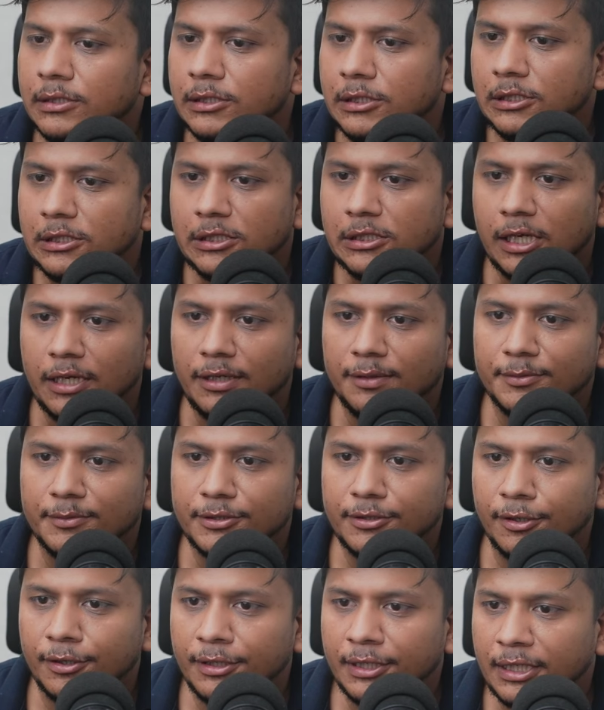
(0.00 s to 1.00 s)
I'm
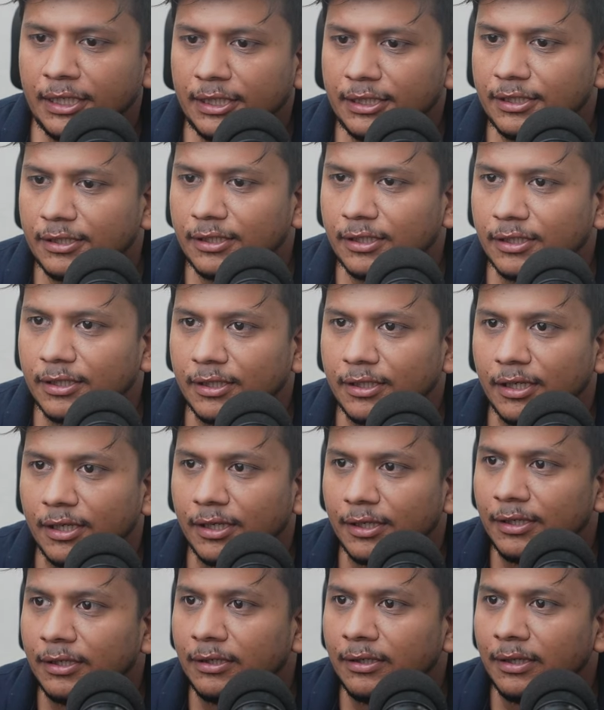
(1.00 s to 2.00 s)
sorry guys.
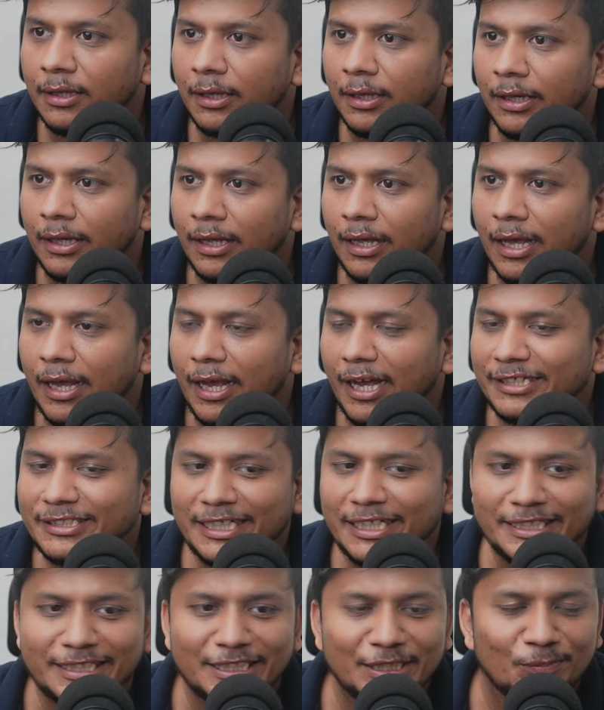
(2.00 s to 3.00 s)
As I
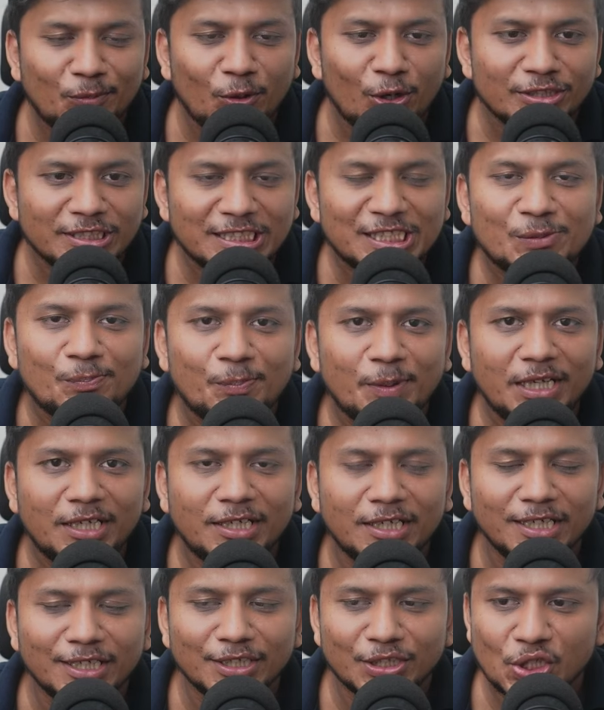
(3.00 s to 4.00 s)
keep on
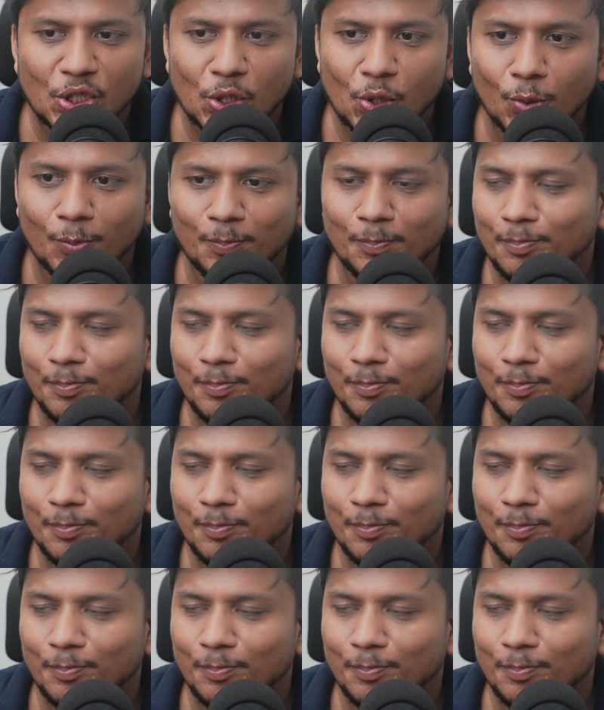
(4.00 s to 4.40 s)
speaking, so